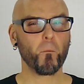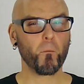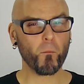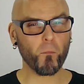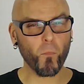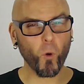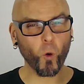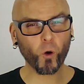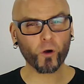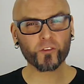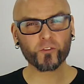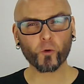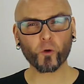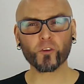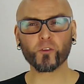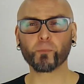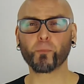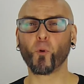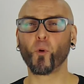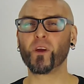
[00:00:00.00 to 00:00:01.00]
More
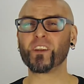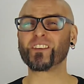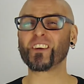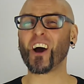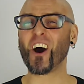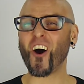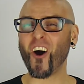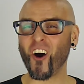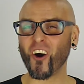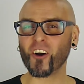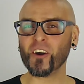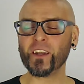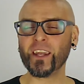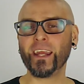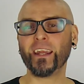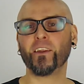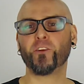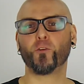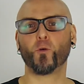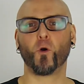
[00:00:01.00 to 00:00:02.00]
source points are
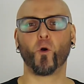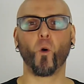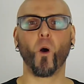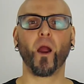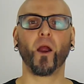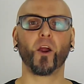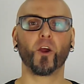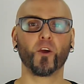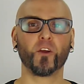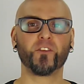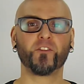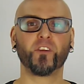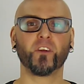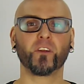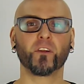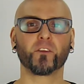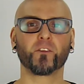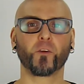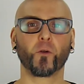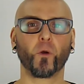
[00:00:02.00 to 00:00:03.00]
needed to acquire a good
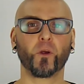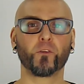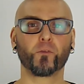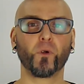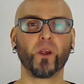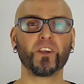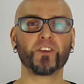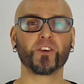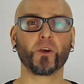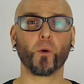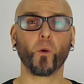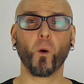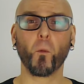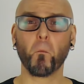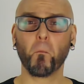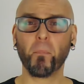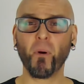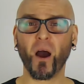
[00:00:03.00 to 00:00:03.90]
signal to noise ratio,